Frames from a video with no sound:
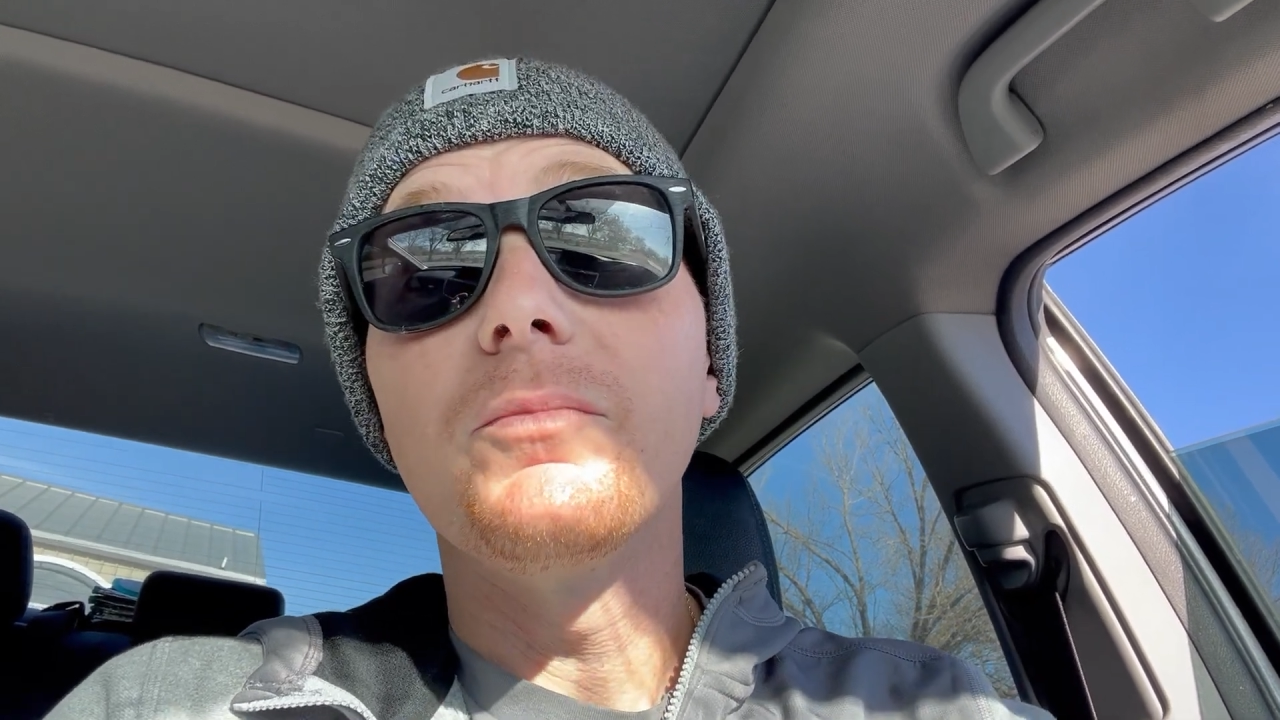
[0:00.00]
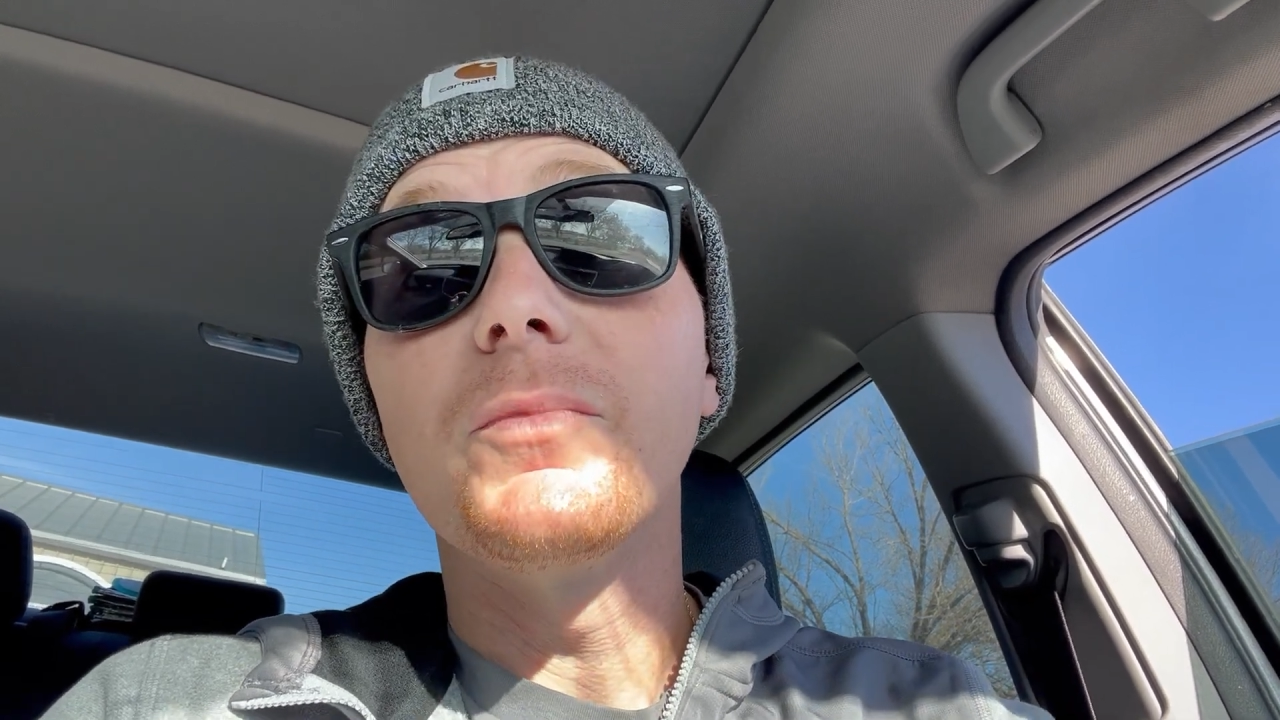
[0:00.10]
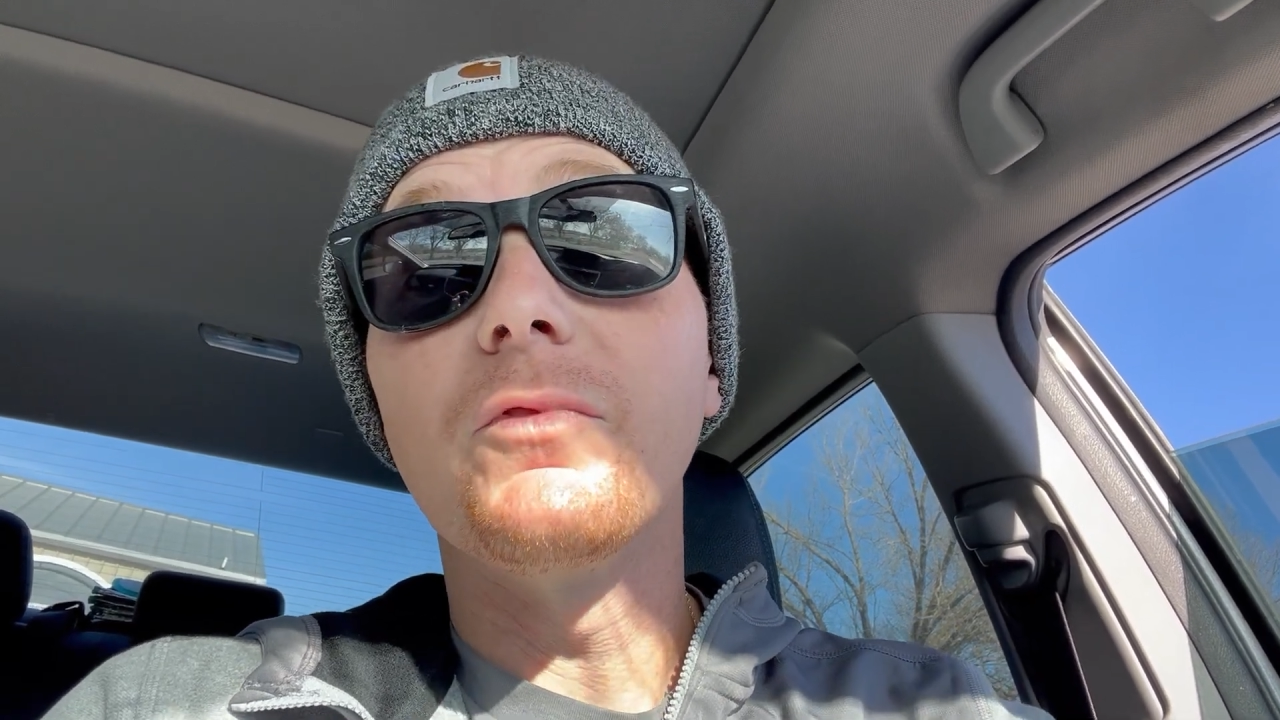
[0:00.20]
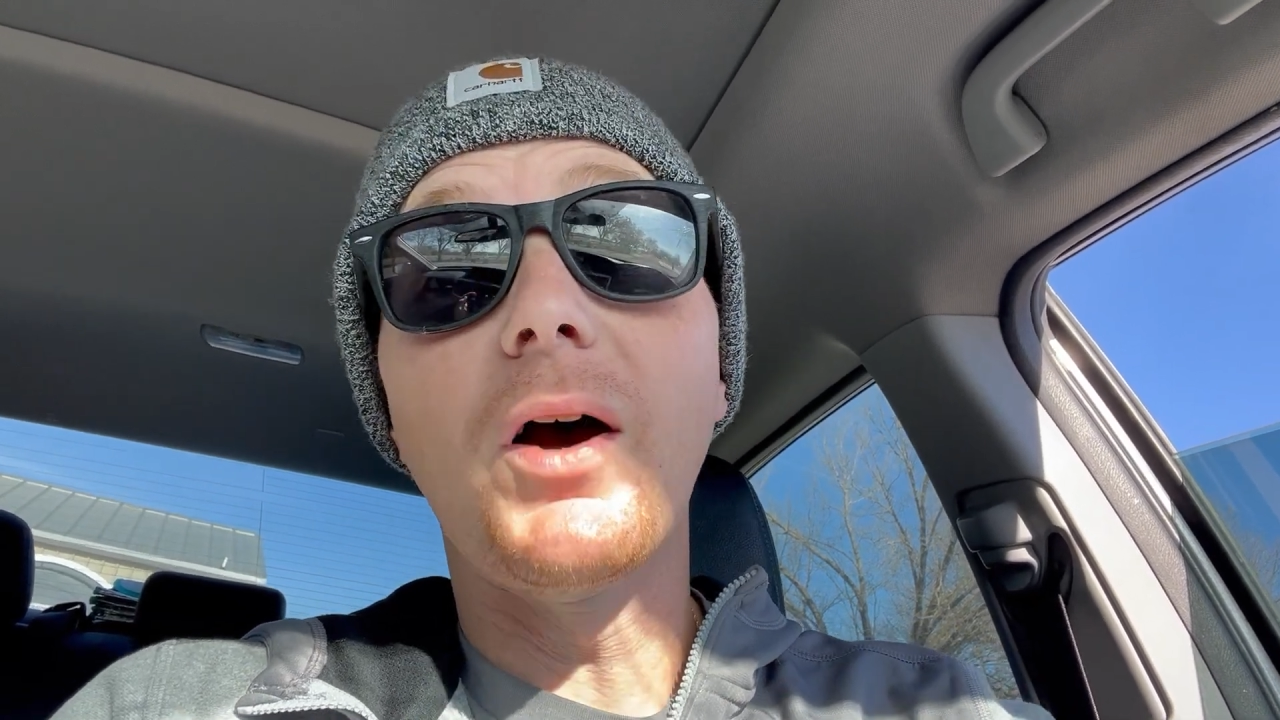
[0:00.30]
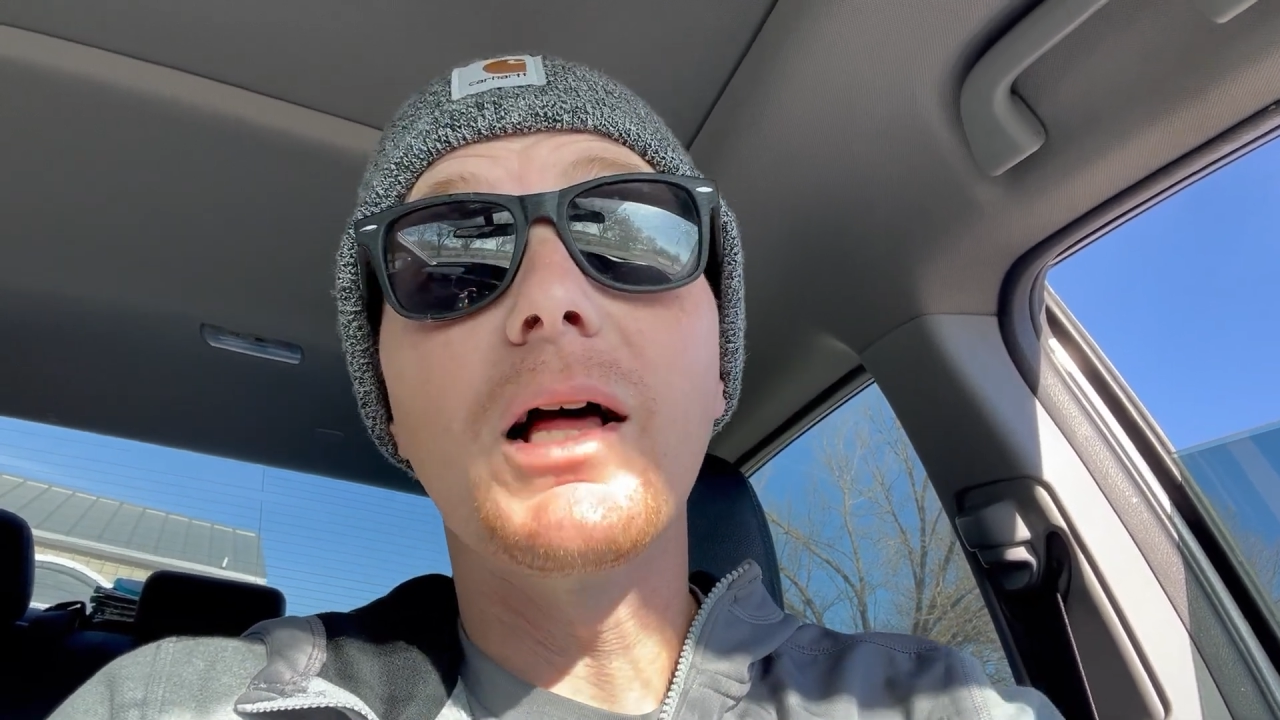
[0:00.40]

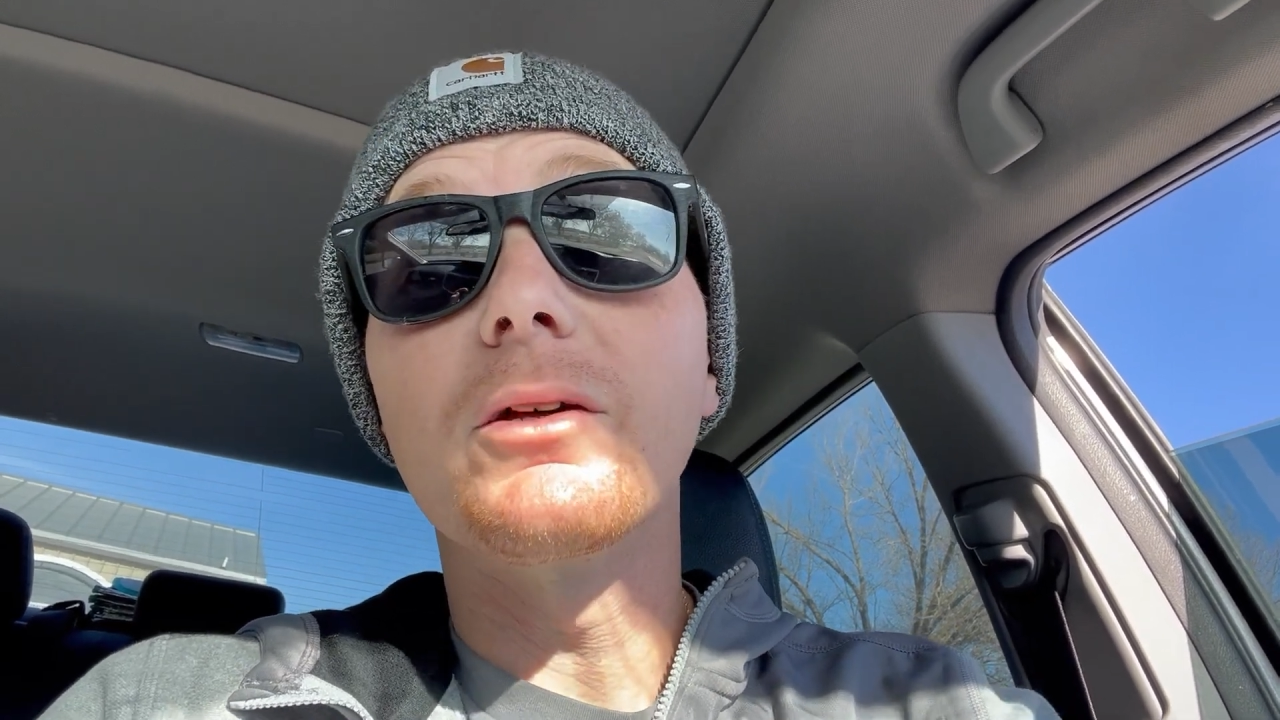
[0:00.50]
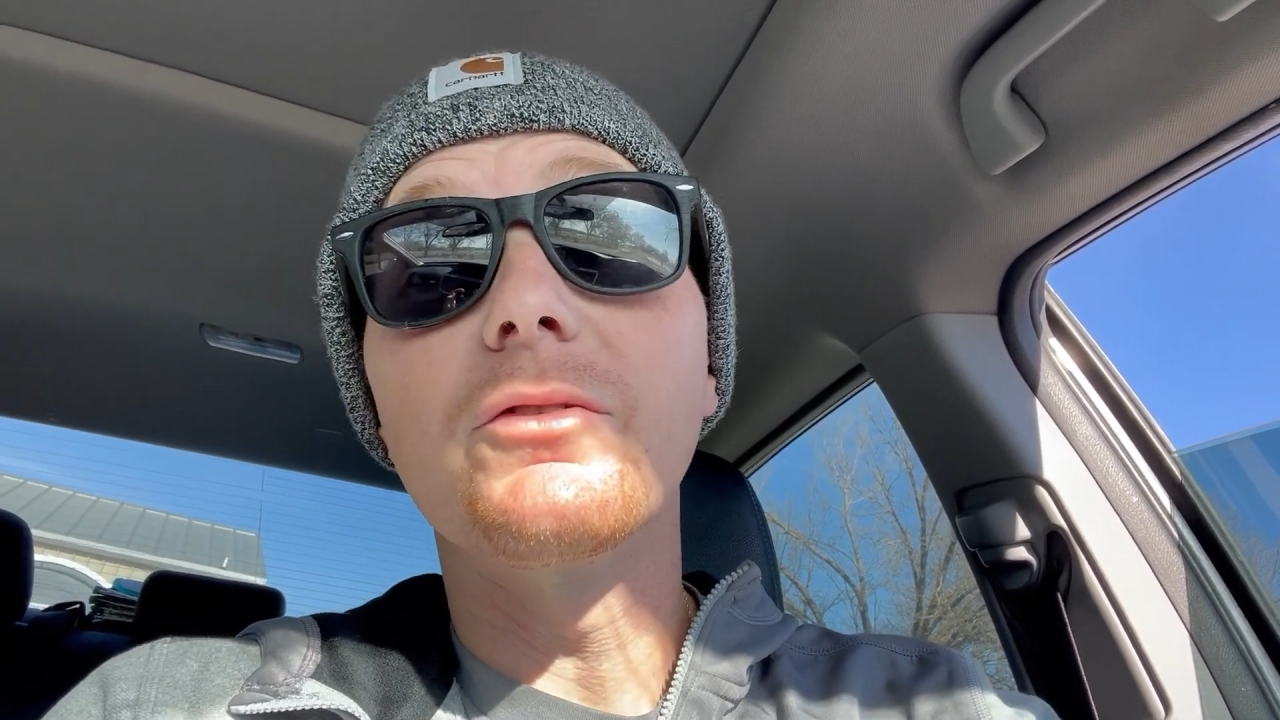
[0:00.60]
violent